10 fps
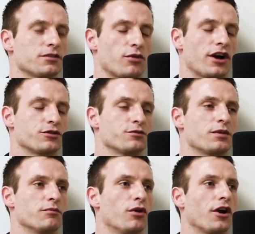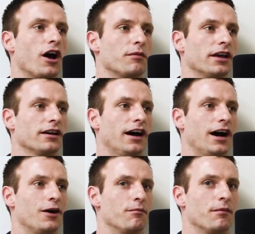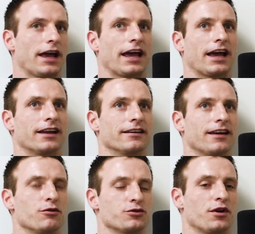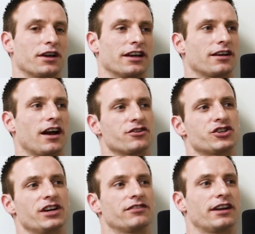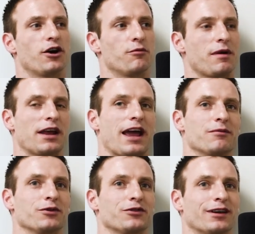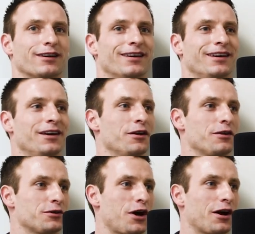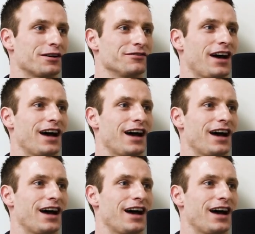some pressure was being put on me, um, and I was going to get kind of shifted out, maybe to Hamilton. They were talking to